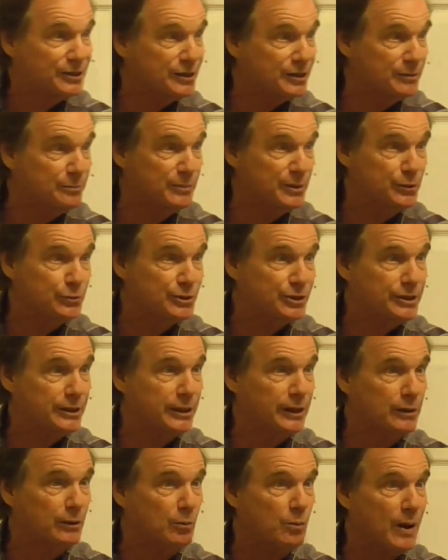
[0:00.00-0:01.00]
to the
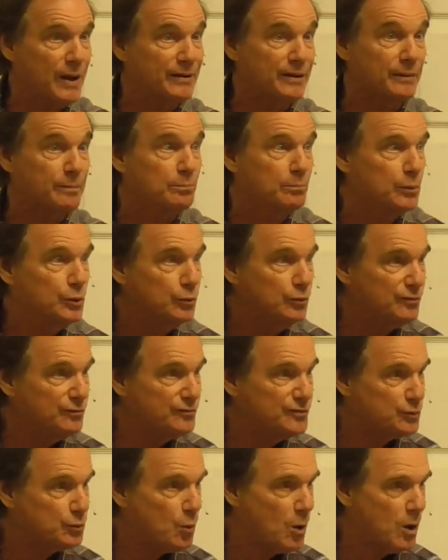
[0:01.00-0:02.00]
music in a way that
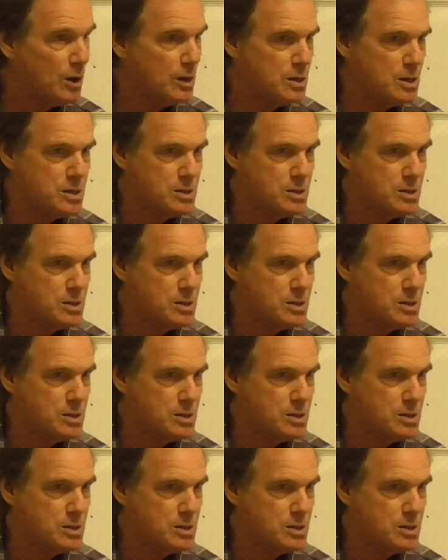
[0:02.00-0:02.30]
moves one?